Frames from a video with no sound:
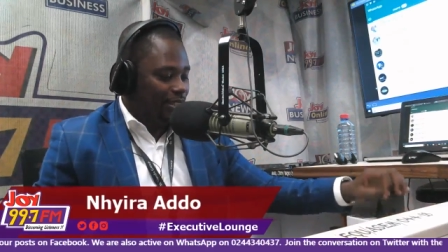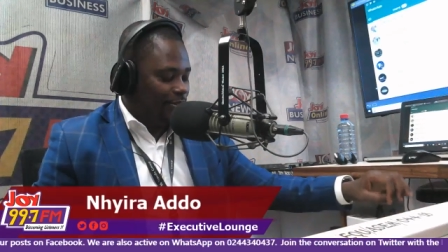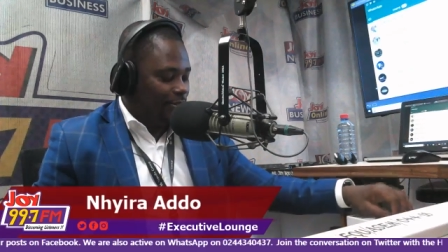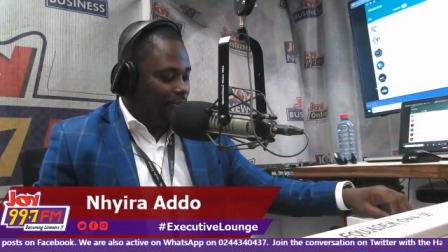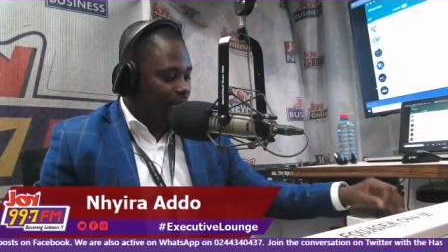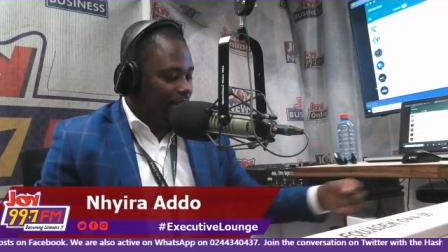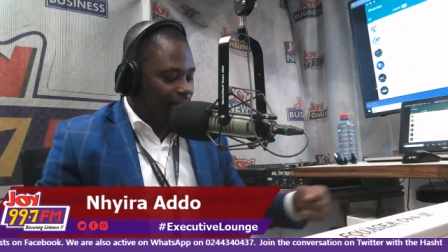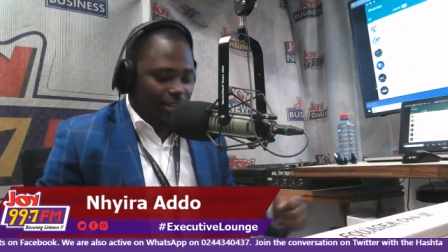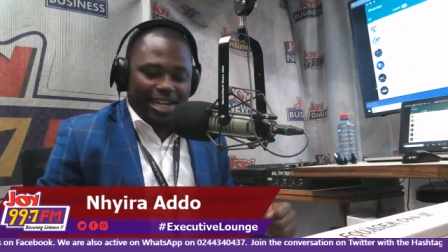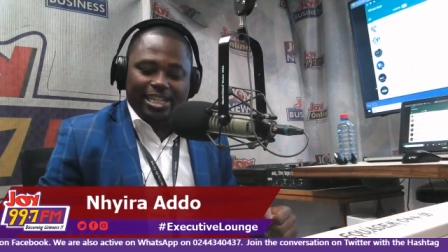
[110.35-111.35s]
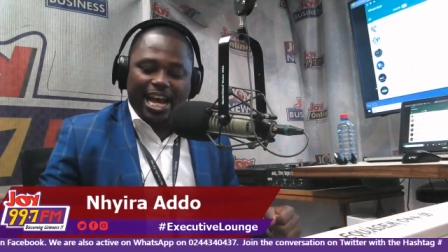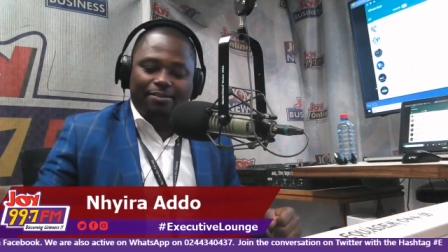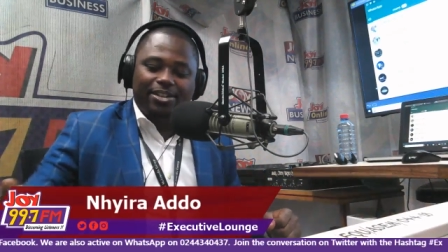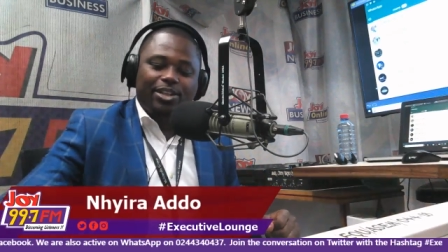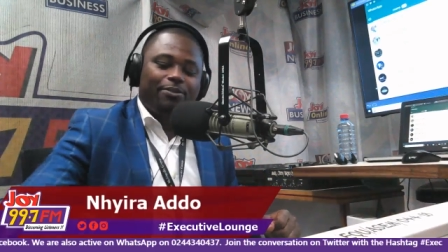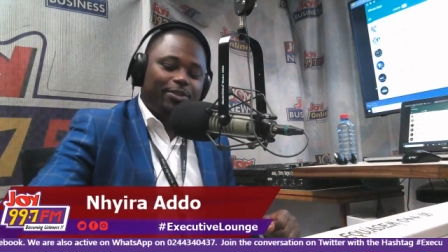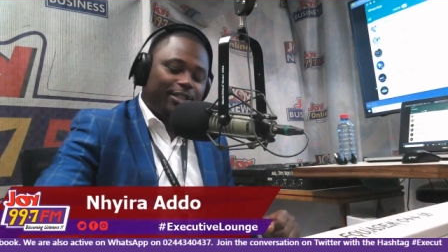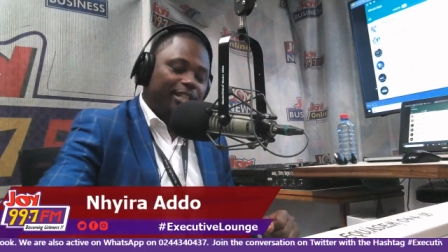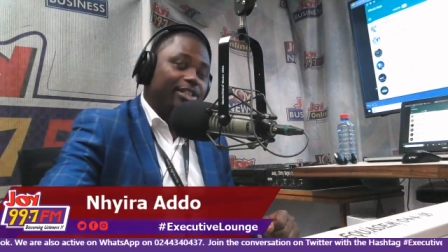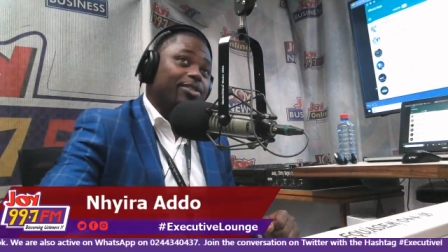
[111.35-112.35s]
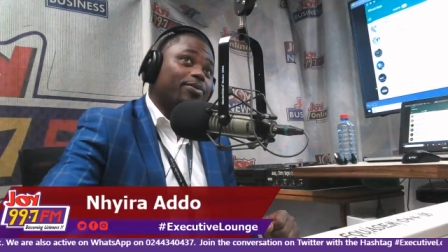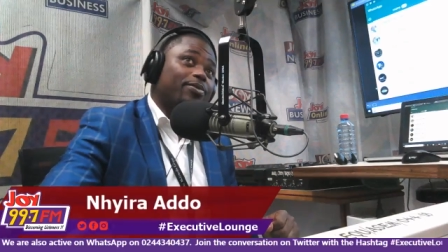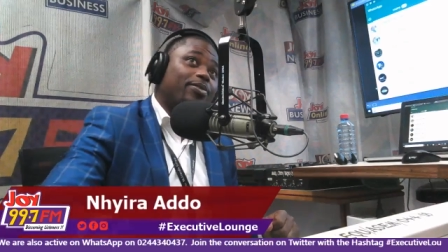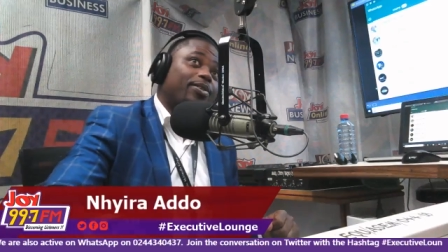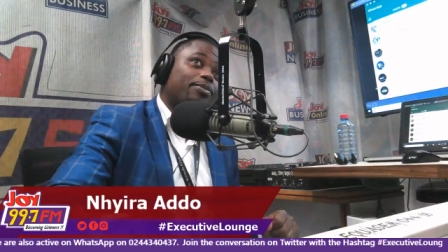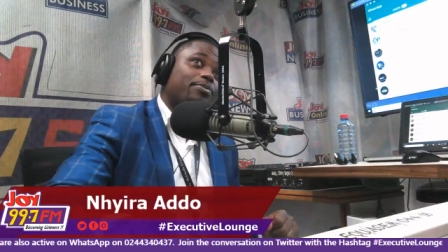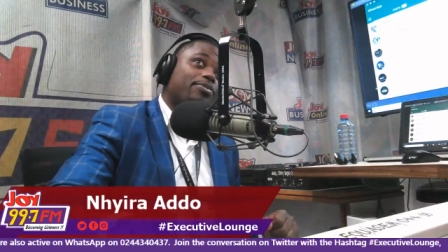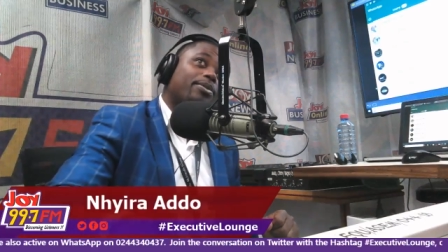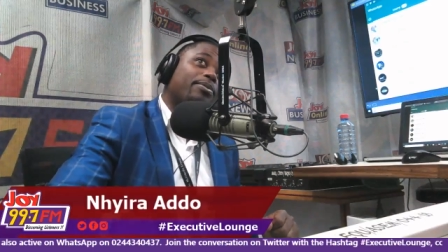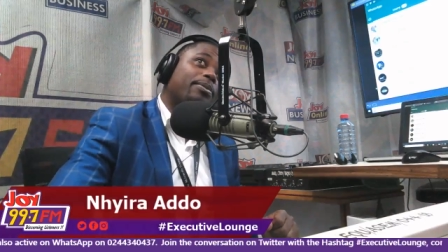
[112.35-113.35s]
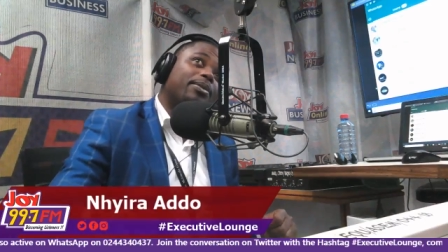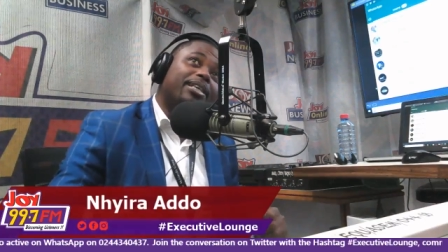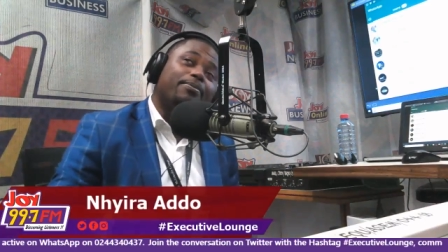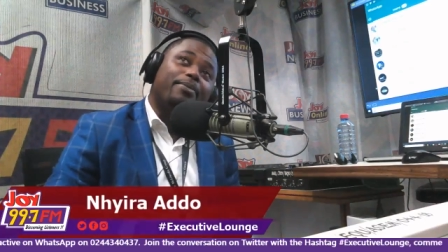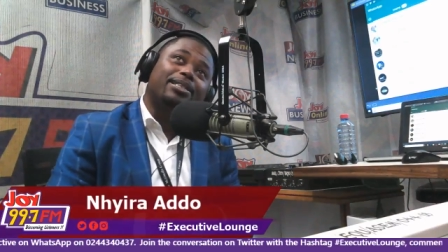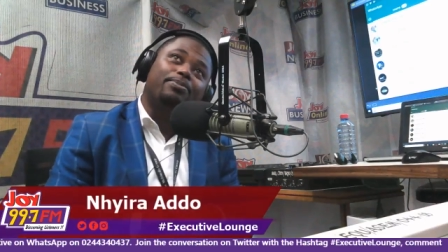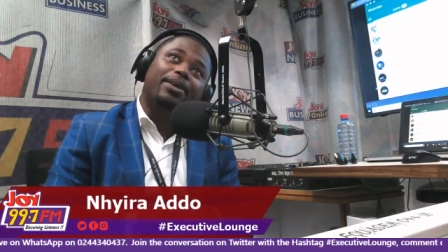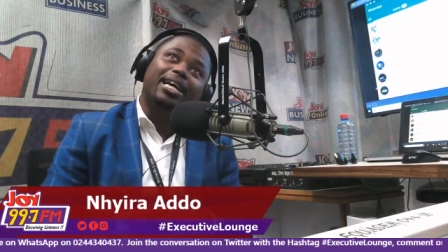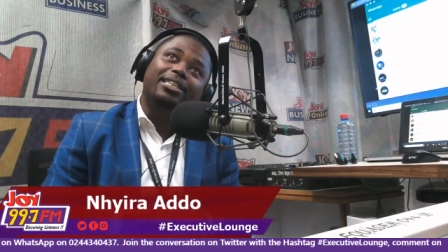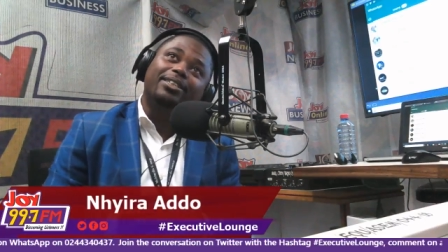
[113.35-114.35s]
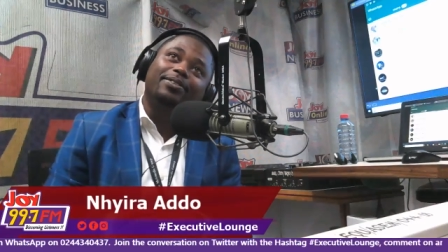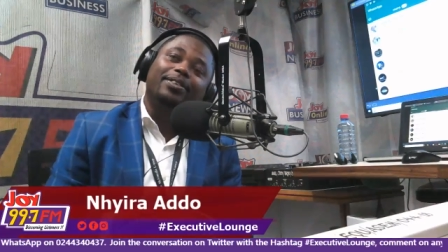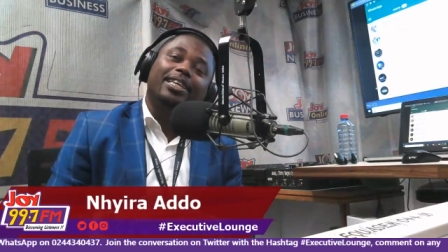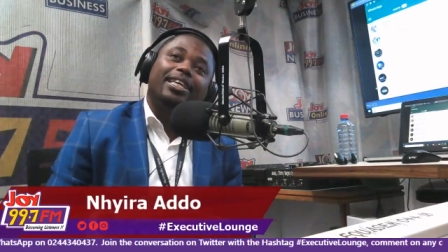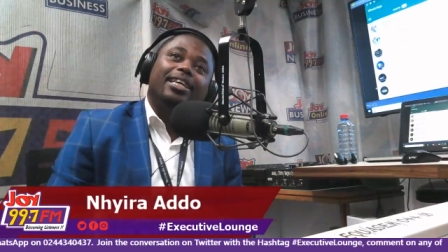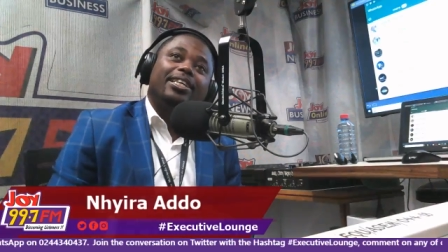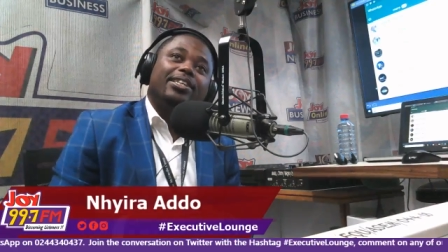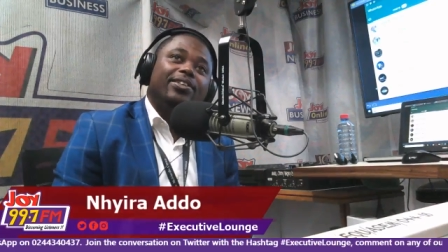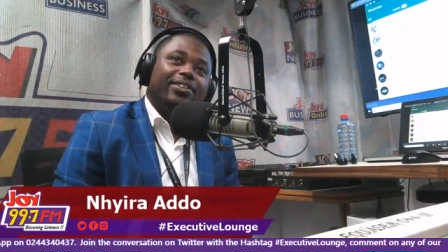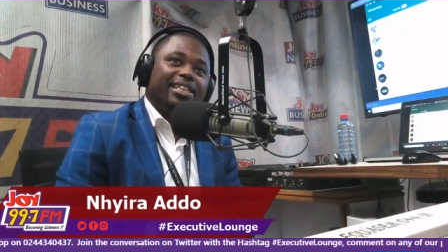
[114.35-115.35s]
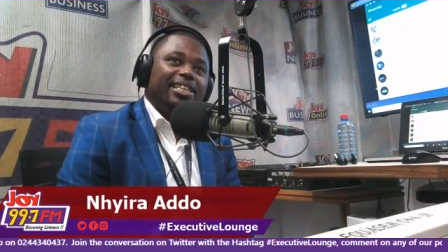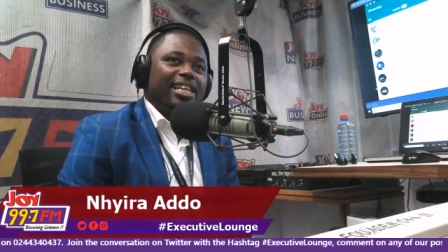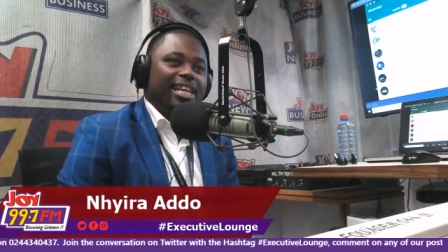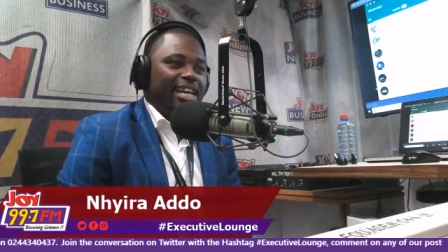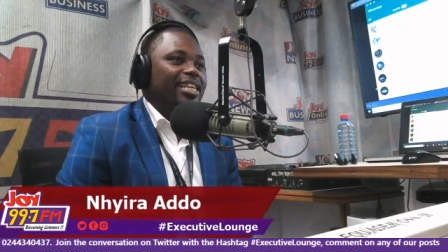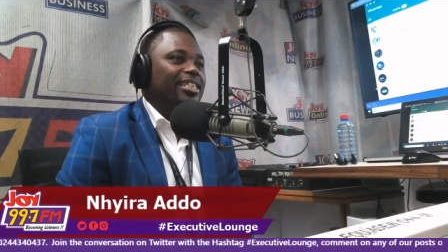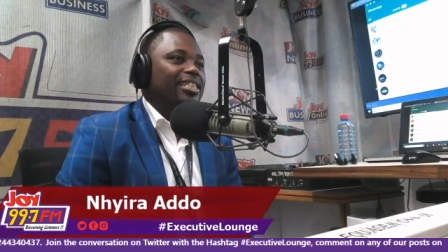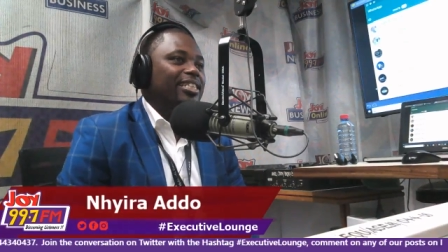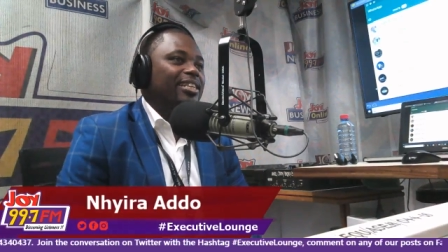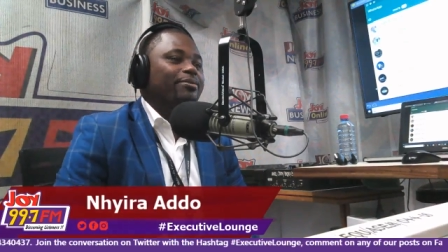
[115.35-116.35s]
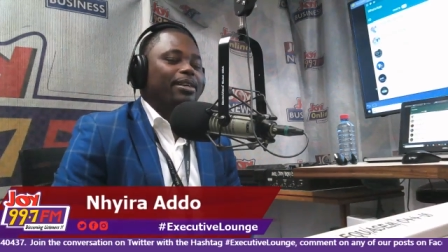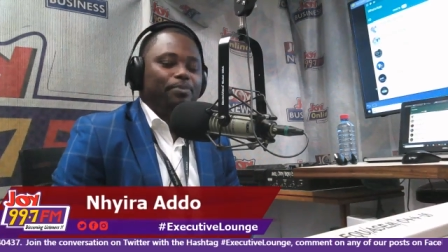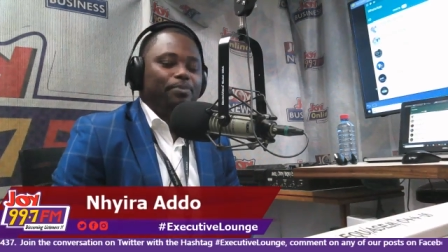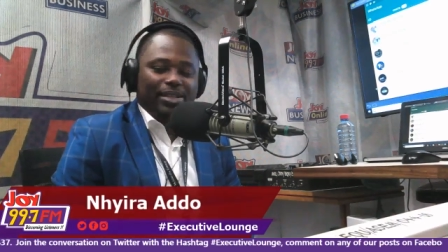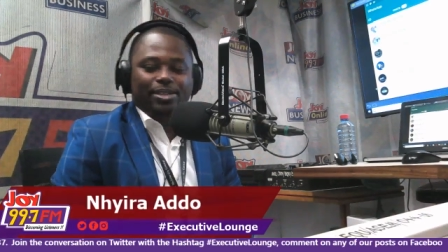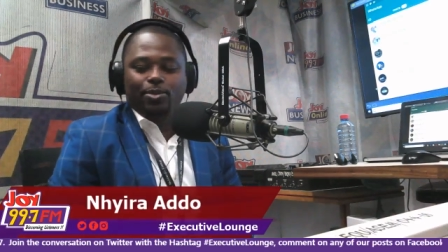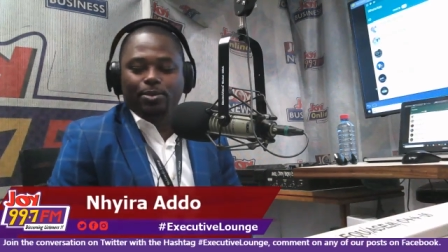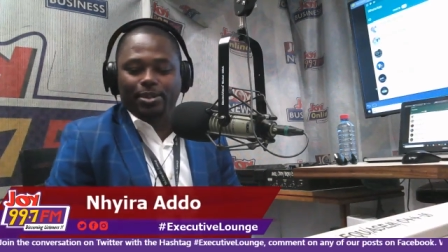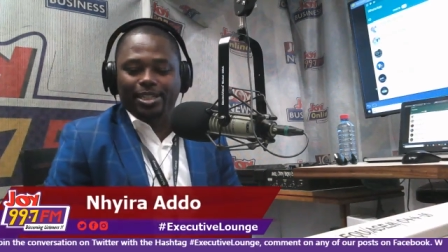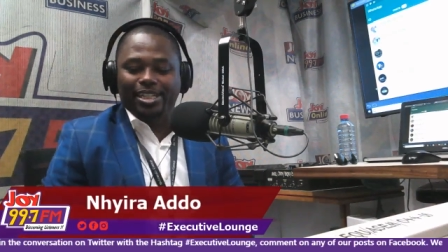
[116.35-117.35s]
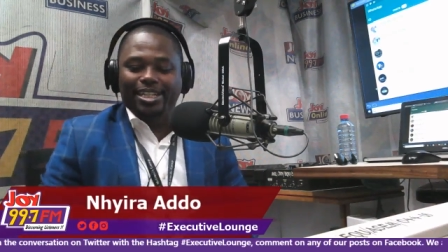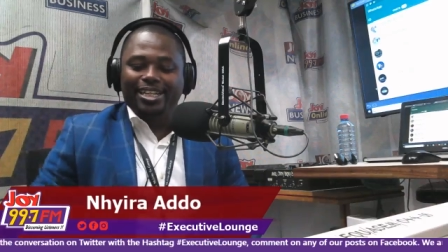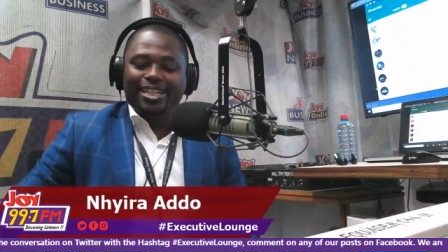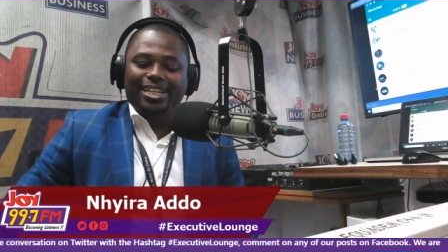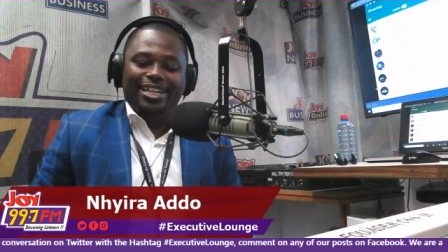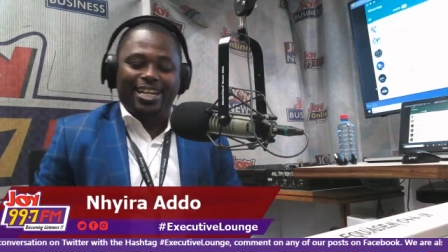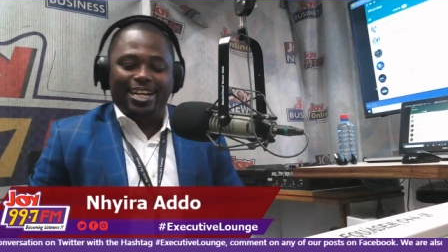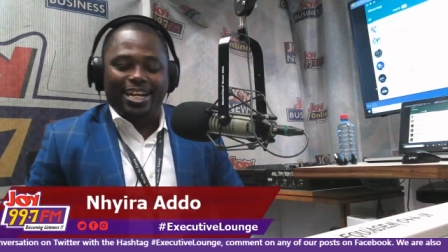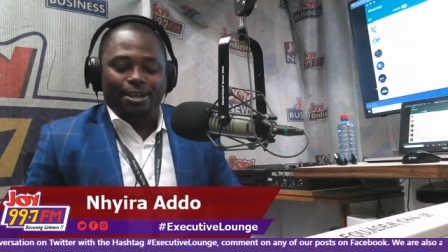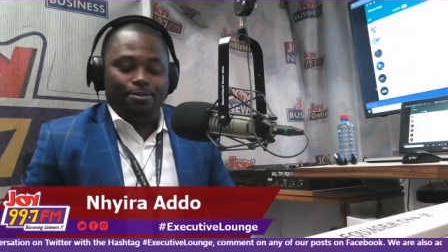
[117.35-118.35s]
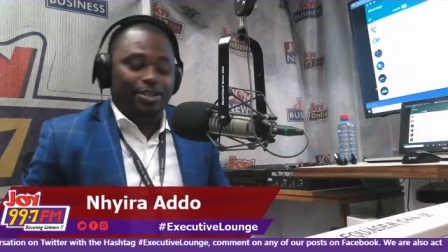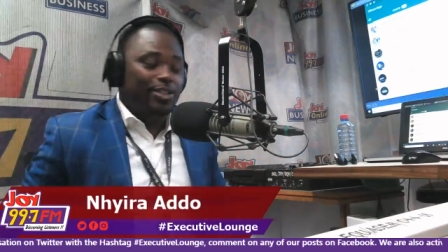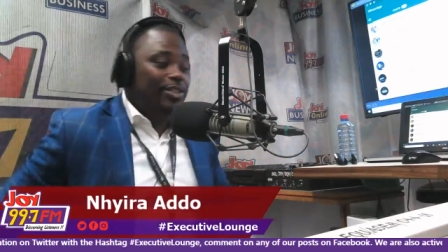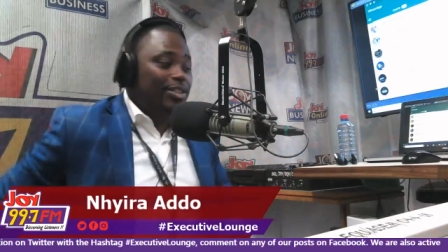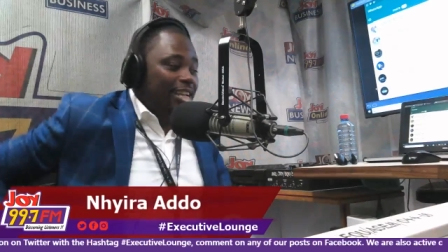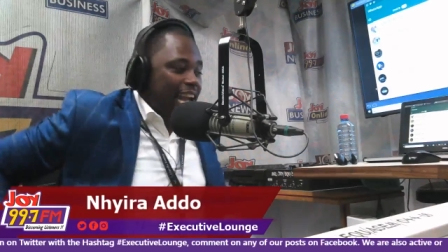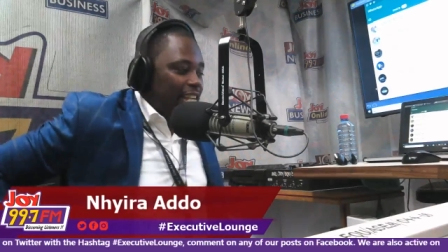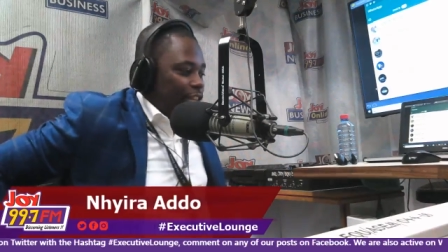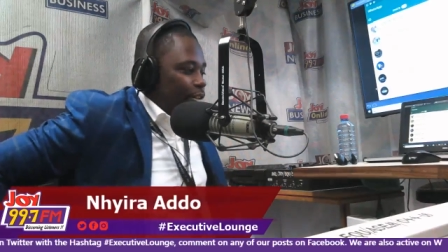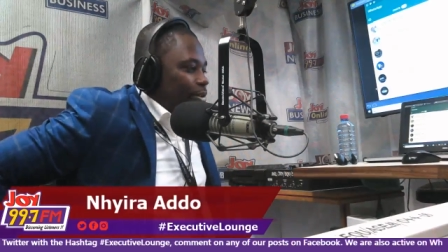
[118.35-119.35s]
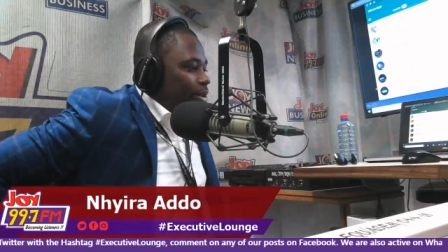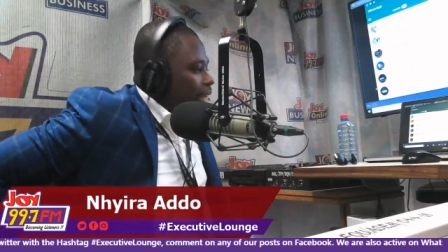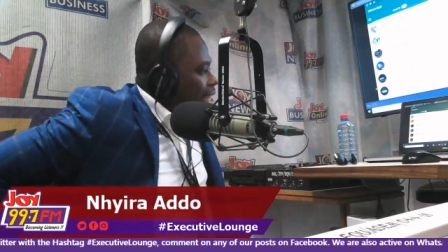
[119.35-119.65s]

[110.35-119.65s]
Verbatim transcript: We've been trying to have this conversation for probably the best part of three years. You're a very busy woman, uh, but it's good to catch you.